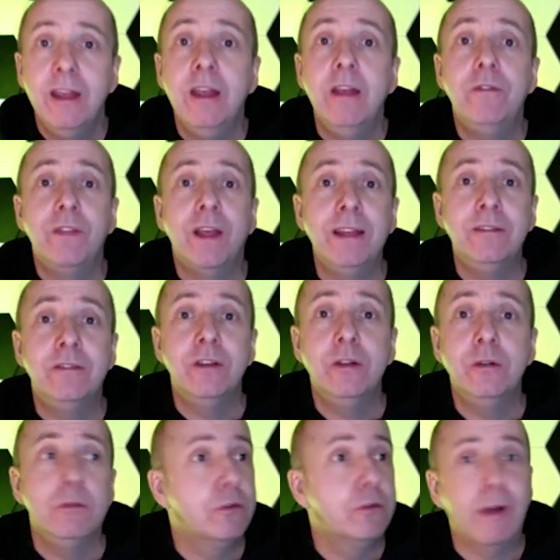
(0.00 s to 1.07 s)
If they
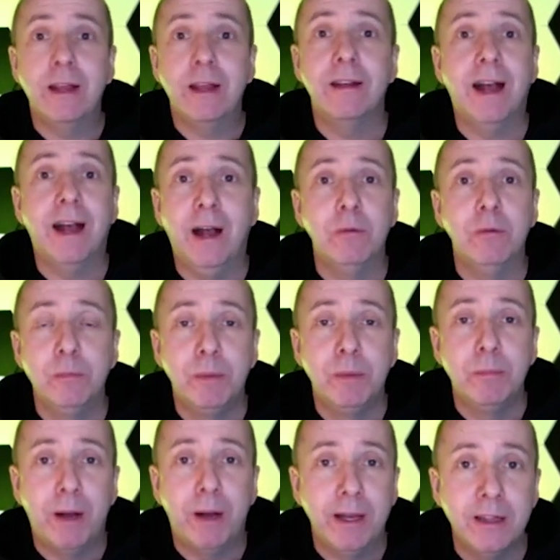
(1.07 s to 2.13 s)
do, great. I will be
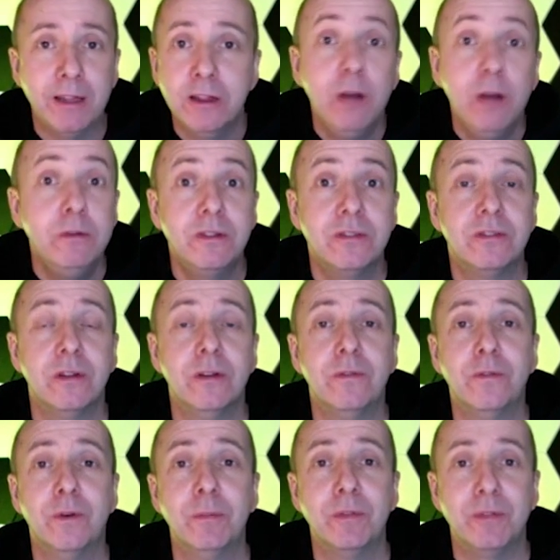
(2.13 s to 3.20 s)
buying loads of stuff
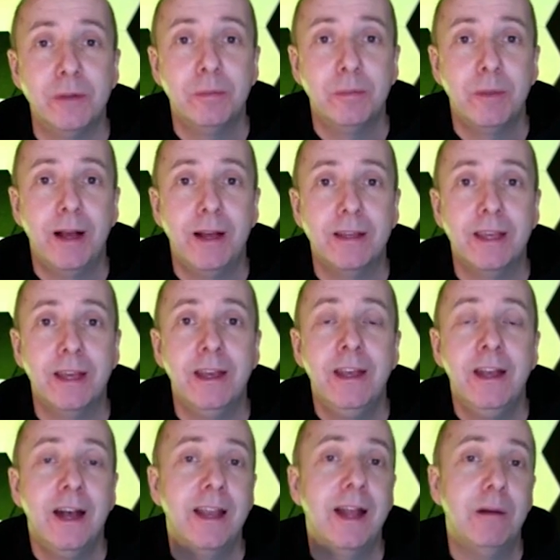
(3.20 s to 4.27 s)
from the supermarket
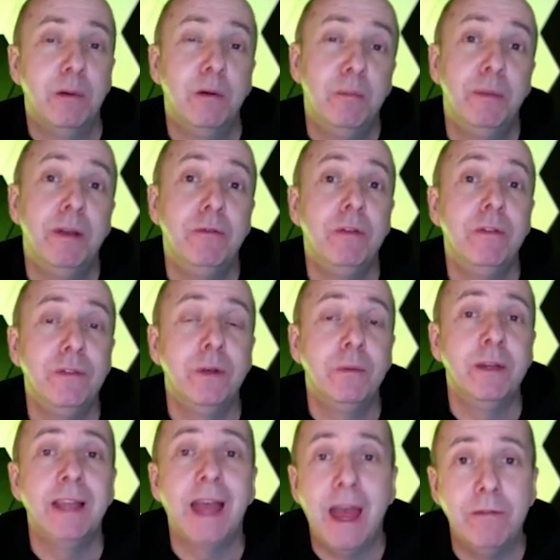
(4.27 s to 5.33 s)
and I will be
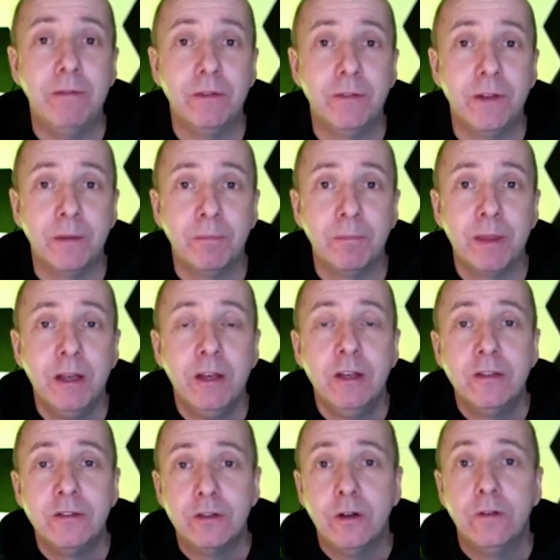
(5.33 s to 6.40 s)
reviewing everything.
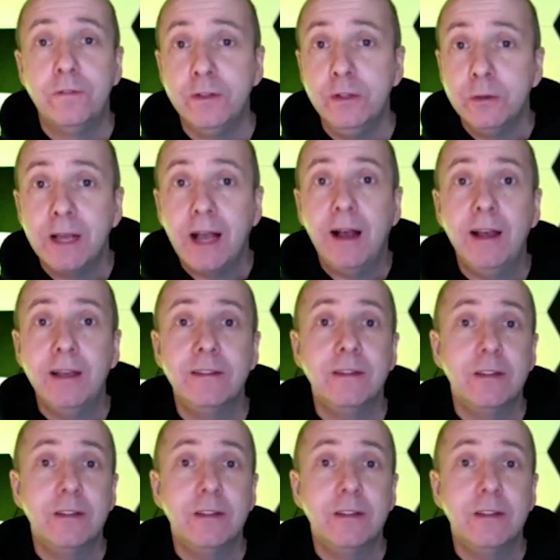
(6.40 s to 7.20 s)
So for you guys and